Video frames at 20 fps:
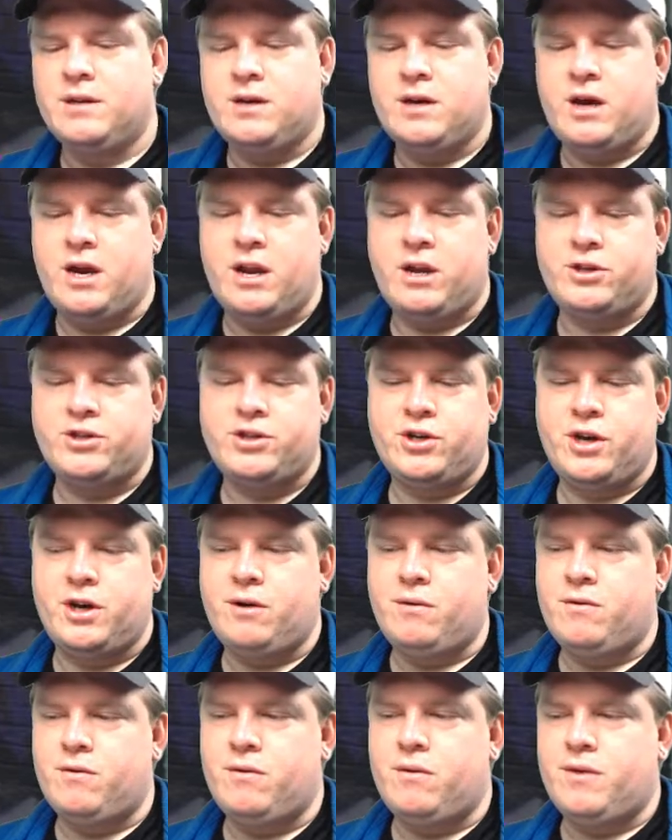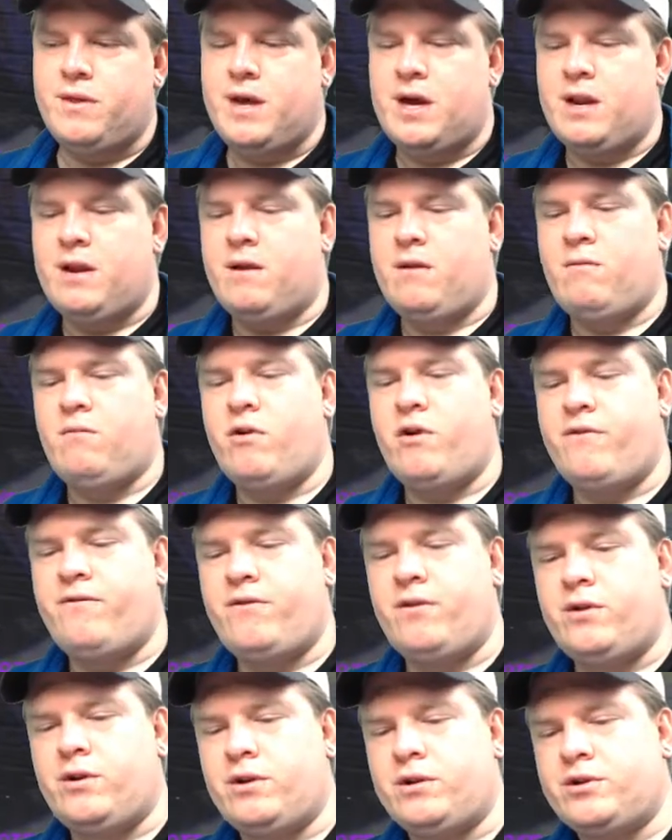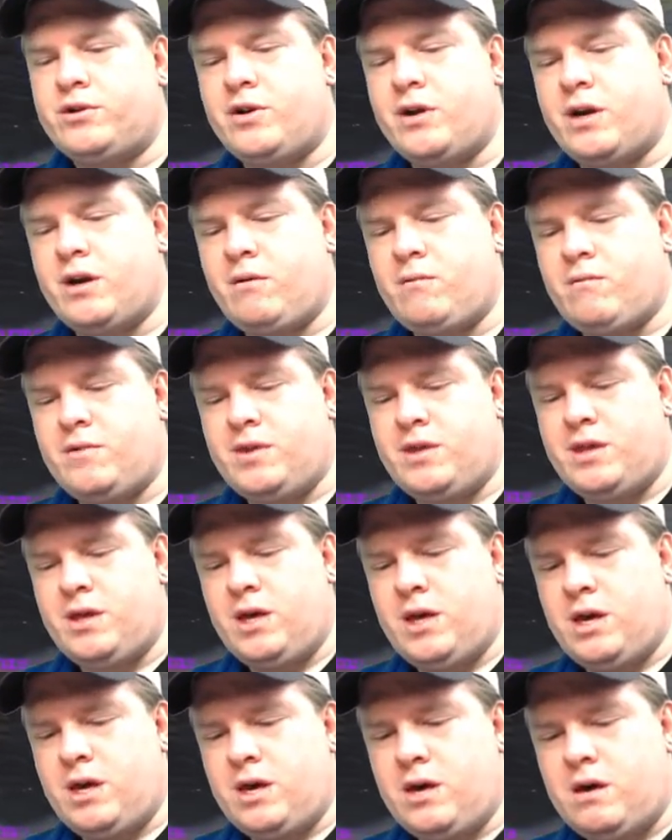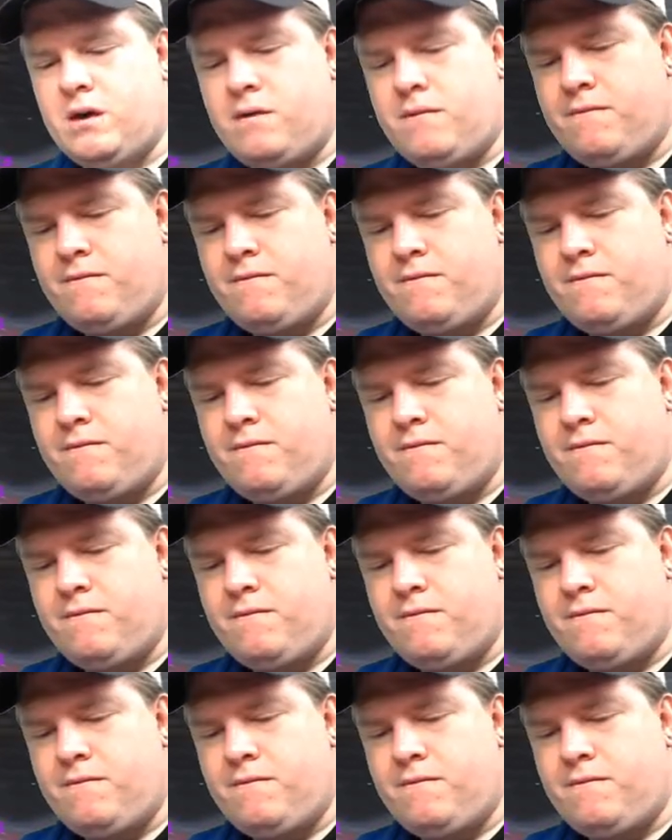And I'll show you that wonderful little trick with the